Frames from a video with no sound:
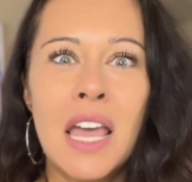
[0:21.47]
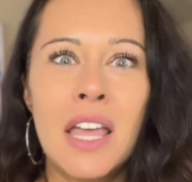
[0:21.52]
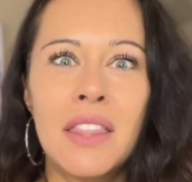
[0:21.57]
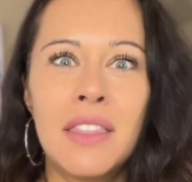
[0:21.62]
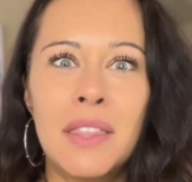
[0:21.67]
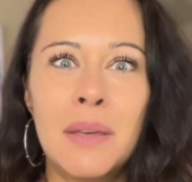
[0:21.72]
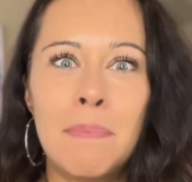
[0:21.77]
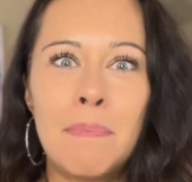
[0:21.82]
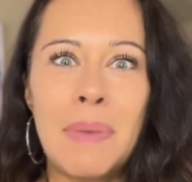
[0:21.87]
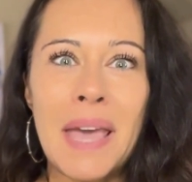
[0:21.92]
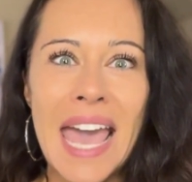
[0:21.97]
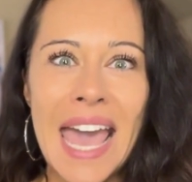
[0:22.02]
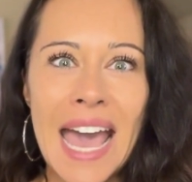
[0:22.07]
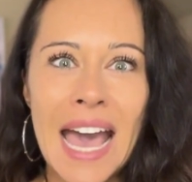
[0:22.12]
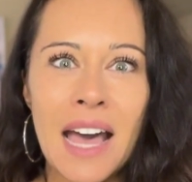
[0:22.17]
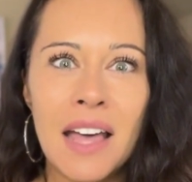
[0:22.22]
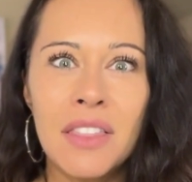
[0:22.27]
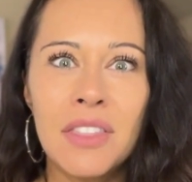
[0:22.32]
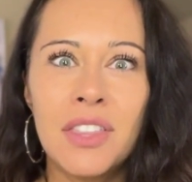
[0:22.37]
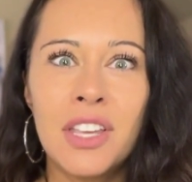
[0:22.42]
the
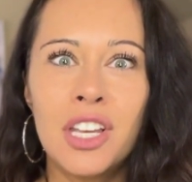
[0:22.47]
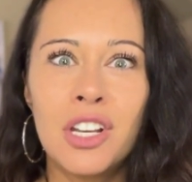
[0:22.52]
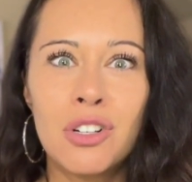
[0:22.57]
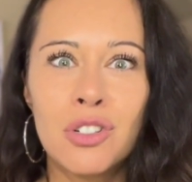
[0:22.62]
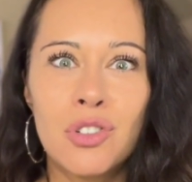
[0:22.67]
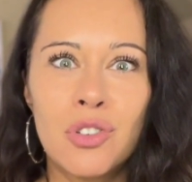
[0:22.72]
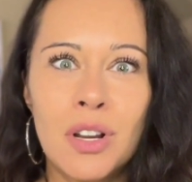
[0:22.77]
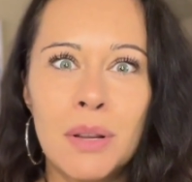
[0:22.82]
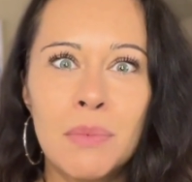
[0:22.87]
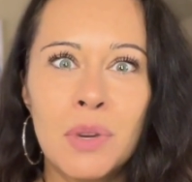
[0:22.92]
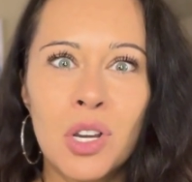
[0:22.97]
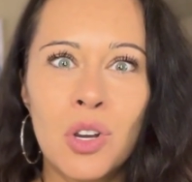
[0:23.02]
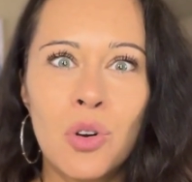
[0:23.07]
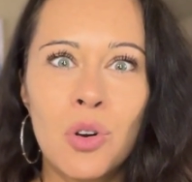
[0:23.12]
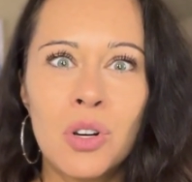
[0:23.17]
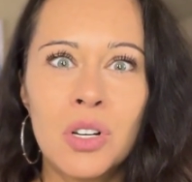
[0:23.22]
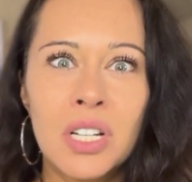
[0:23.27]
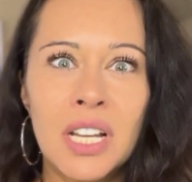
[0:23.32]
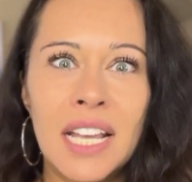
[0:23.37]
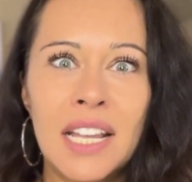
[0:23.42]
path that your treatment
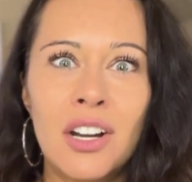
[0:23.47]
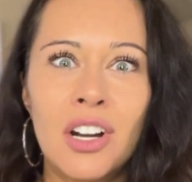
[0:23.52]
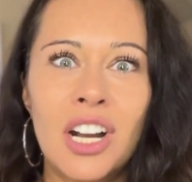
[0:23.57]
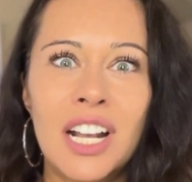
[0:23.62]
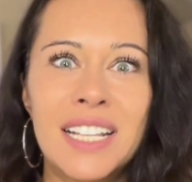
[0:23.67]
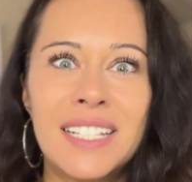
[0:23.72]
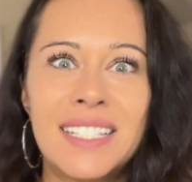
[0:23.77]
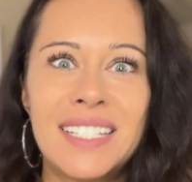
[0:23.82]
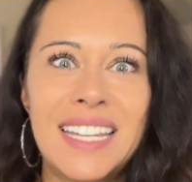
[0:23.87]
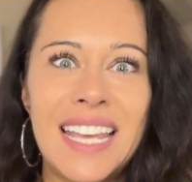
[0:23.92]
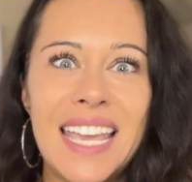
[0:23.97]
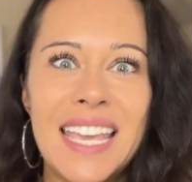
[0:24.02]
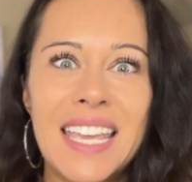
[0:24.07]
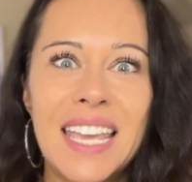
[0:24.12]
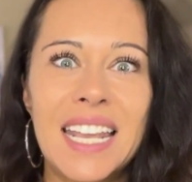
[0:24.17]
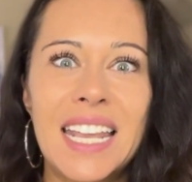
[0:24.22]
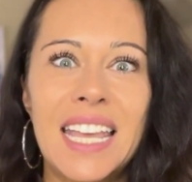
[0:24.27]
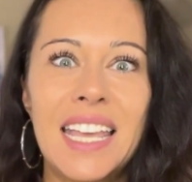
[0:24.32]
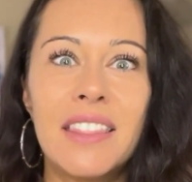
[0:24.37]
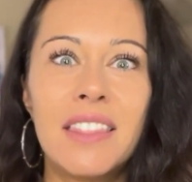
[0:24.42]
coordinator has
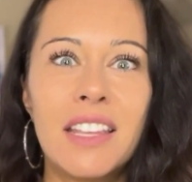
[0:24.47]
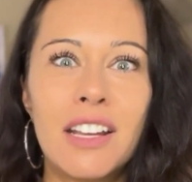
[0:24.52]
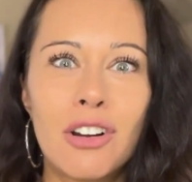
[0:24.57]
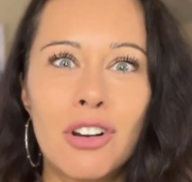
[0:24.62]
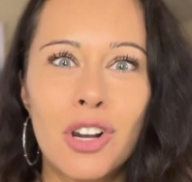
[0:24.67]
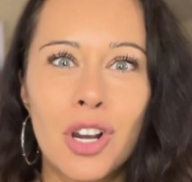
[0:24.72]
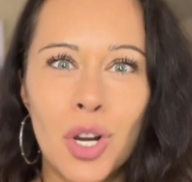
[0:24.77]
taken in their